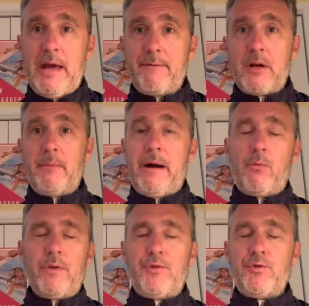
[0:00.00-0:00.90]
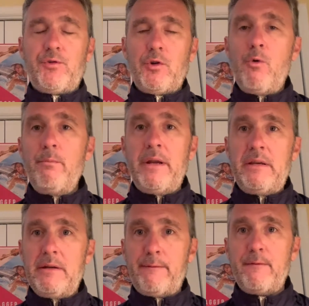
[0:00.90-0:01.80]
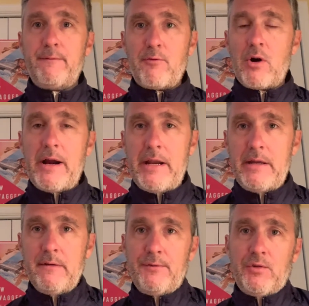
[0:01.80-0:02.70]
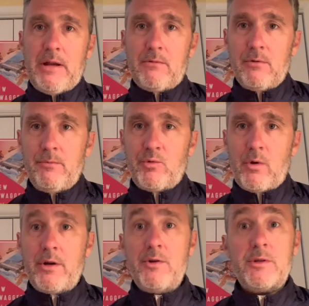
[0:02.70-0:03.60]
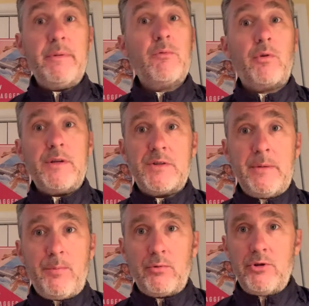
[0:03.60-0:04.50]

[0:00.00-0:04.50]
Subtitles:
have come out with so many different variety of staterooms where it used to be really simple.